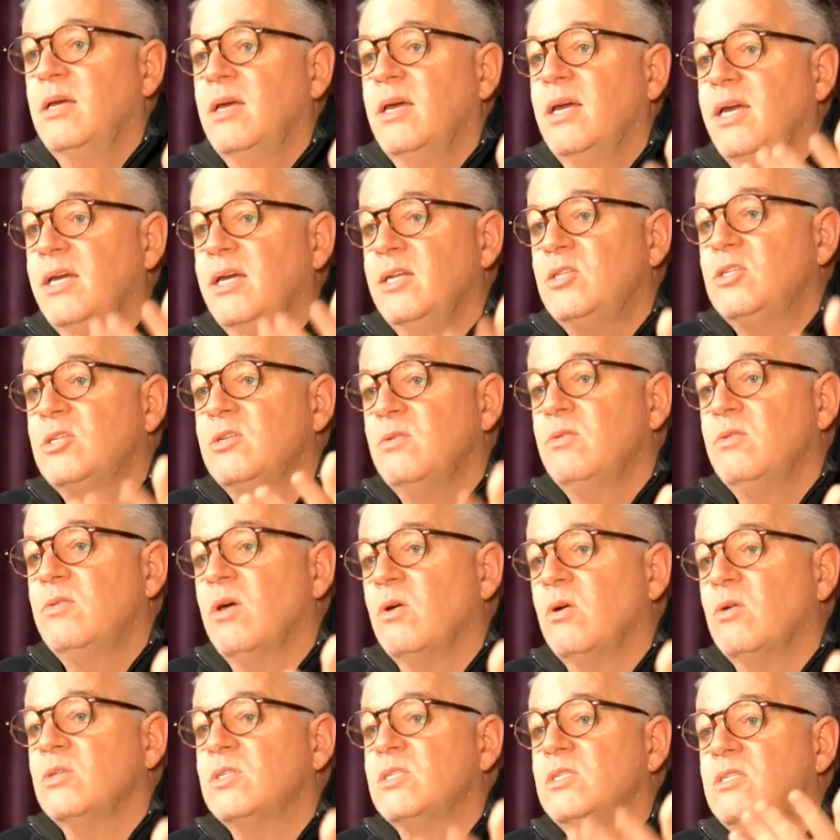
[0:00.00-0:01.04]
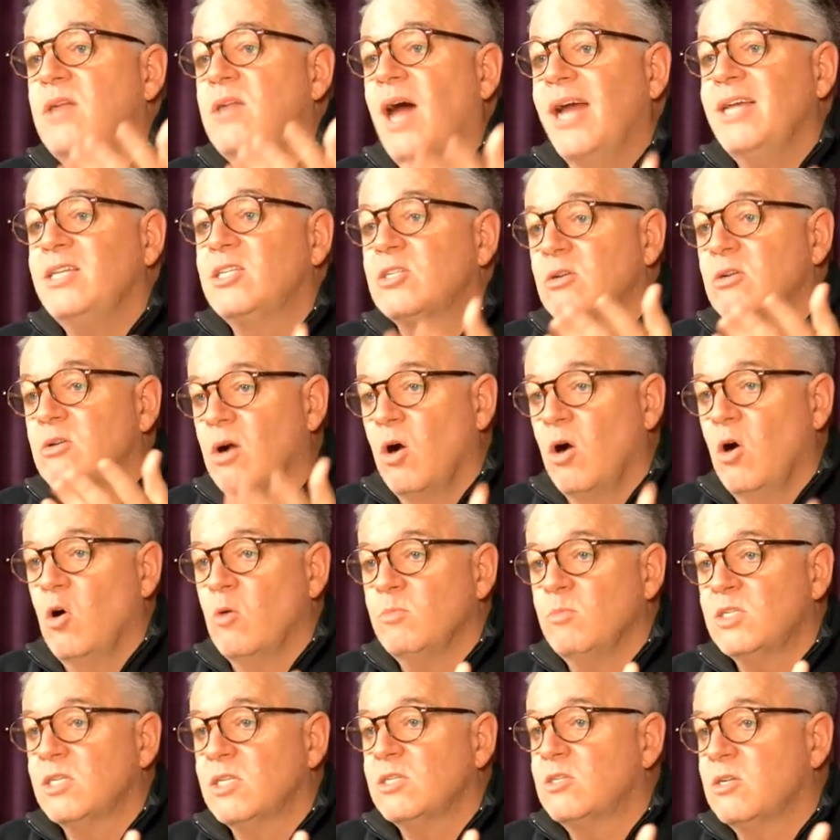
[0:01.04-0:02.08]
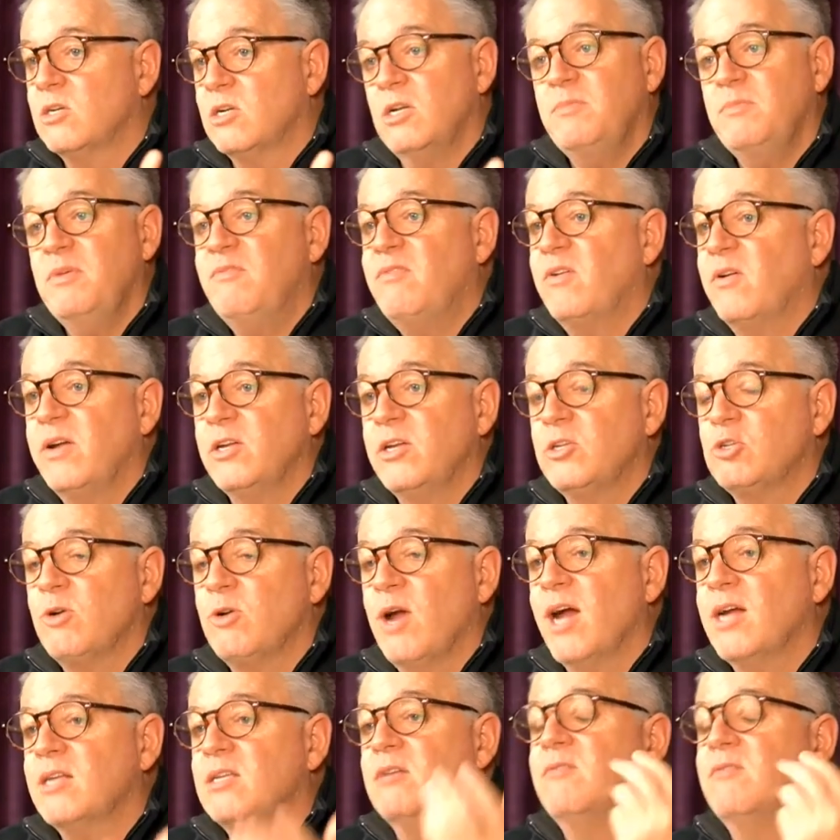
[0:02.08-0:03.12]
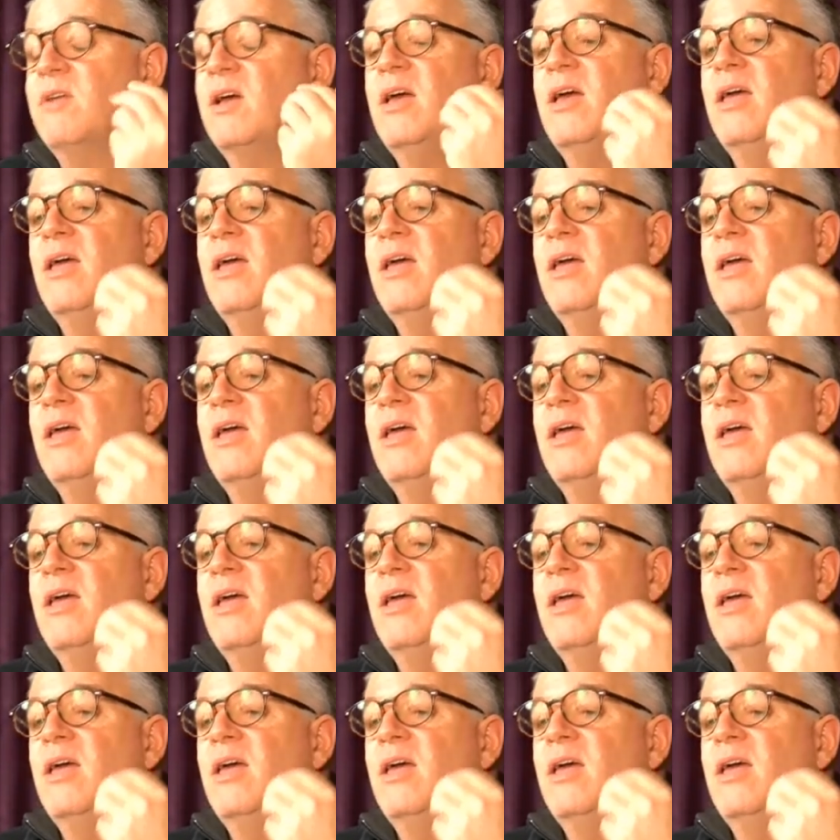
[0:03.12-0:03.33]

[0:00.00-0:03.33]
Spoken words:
into those nicer homes because they're going to be very attractive.